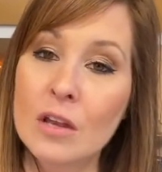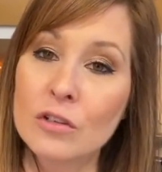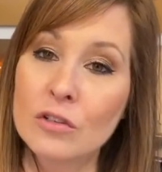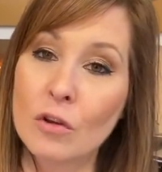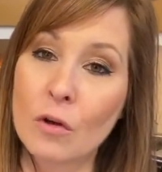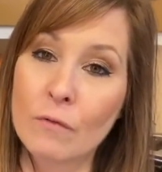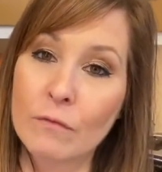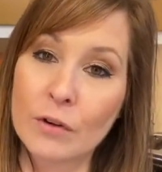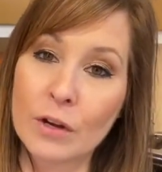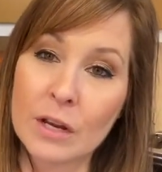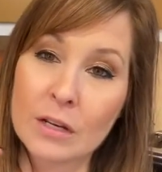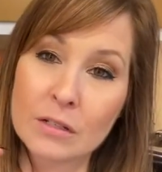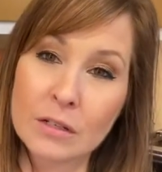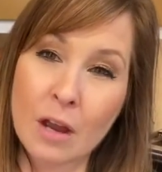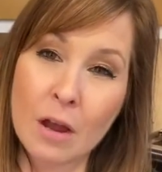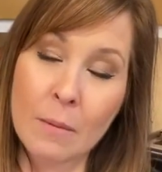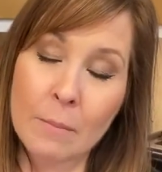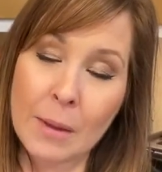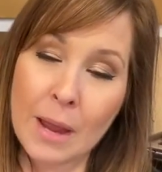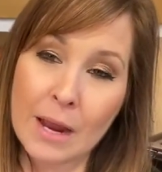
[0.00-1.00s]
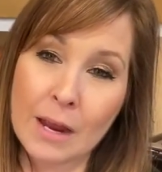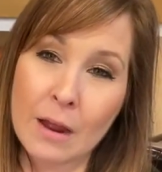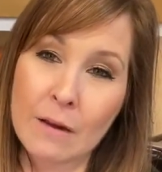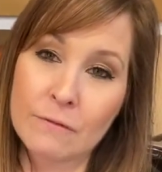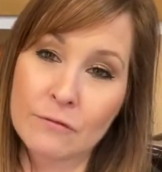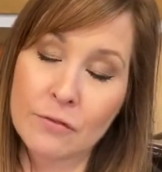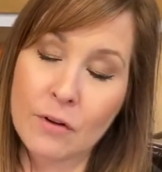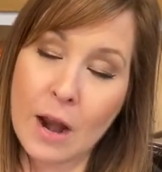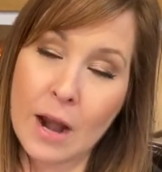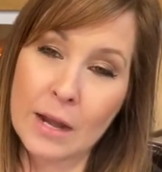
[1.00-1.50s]
Don't forget to come back
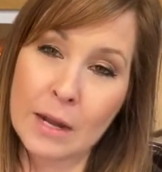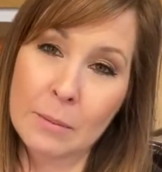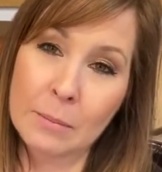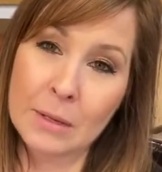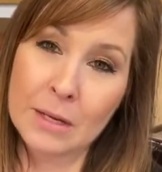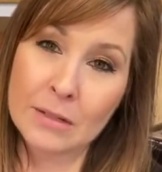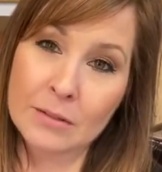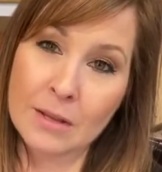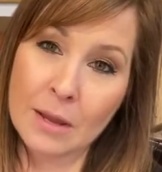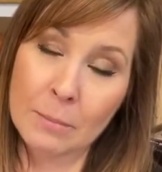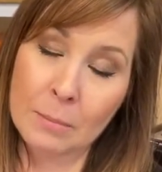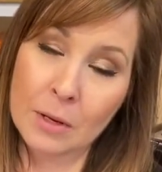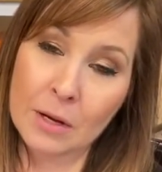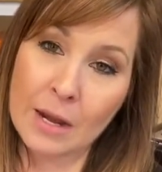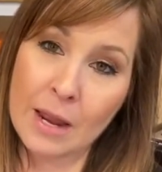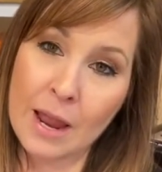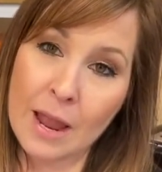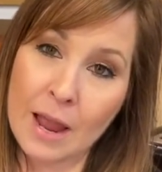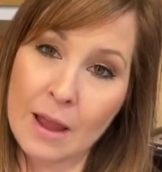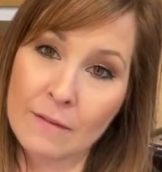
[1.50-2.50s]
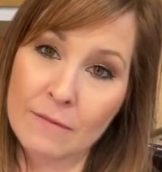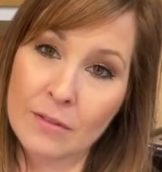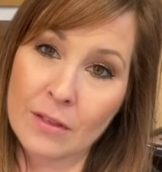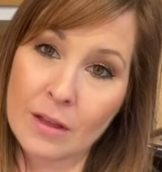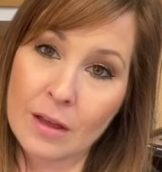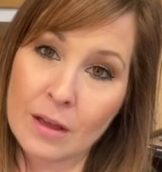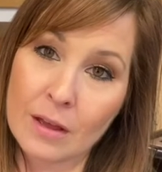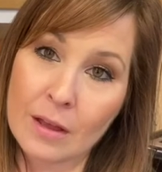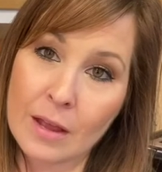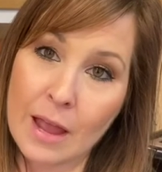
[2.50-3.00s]
on Friday, because I'm gonna have the
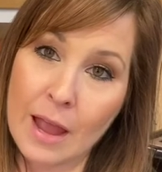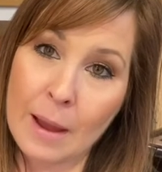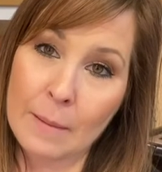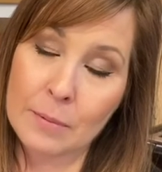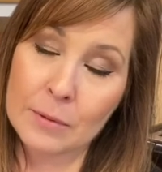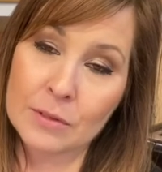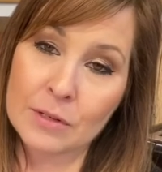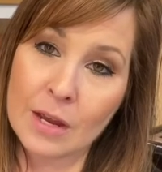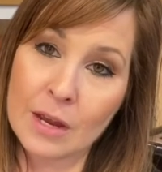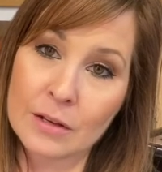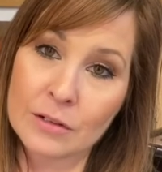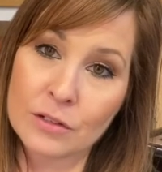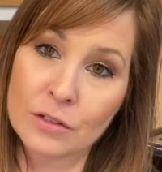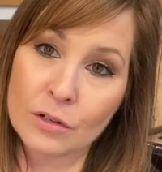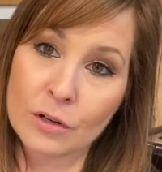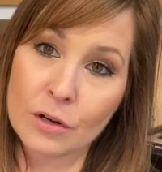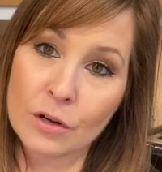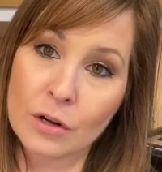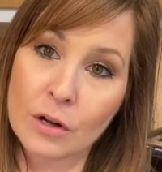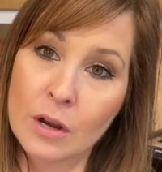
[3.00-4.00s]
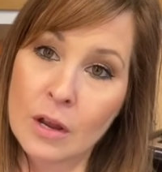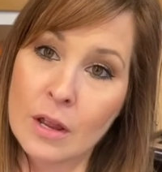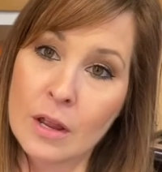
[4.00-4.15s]
appetizer